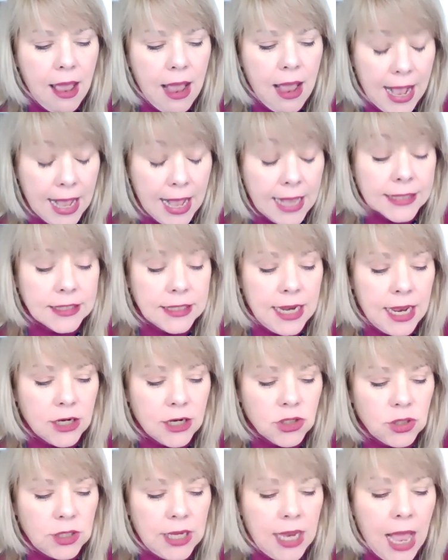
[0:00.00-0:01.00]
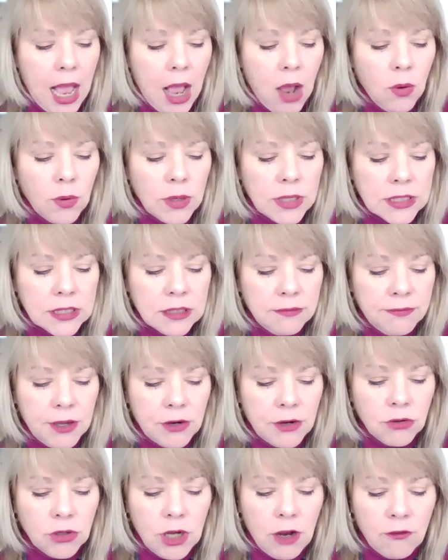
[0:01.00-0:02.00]
asked actually, how is the
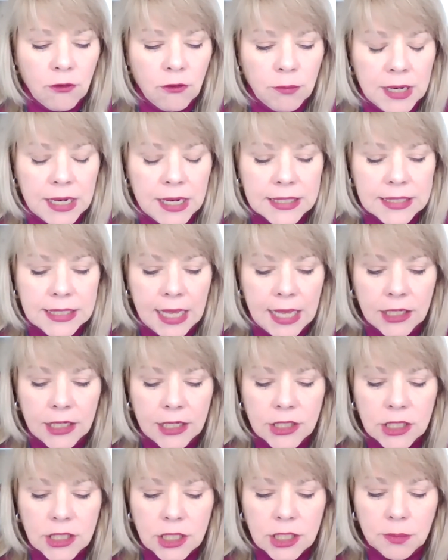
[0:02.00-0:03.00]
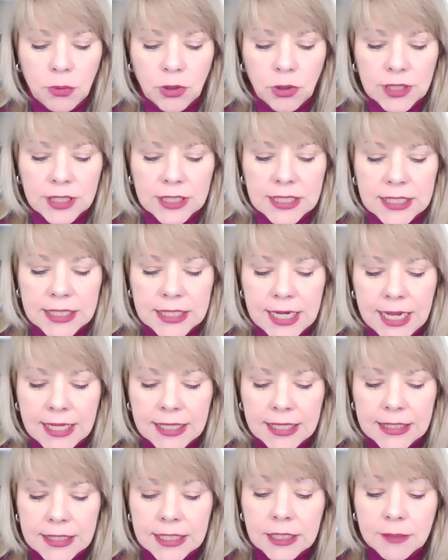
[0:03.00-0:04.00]
federal government intending to support the
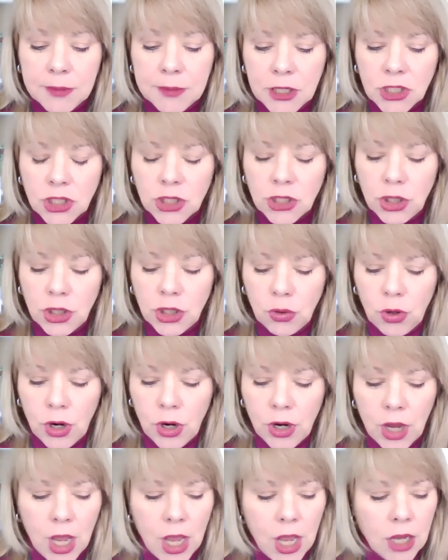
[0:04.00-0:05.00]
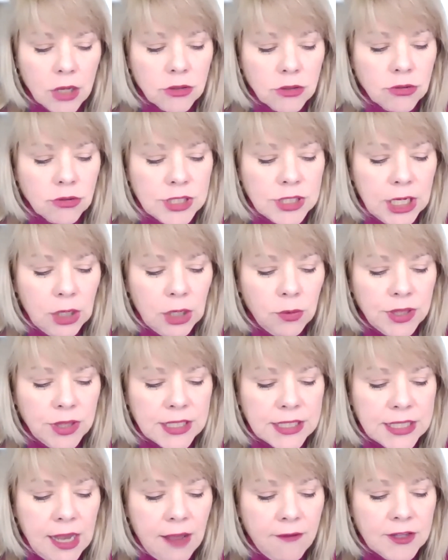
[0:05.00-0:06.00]
states, especially New York, to deal with the
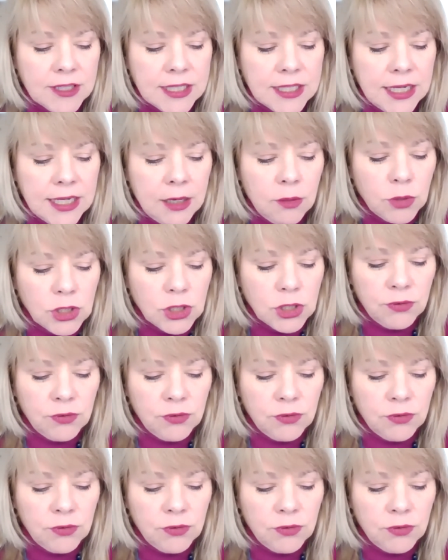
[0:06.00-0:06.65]
deficit in which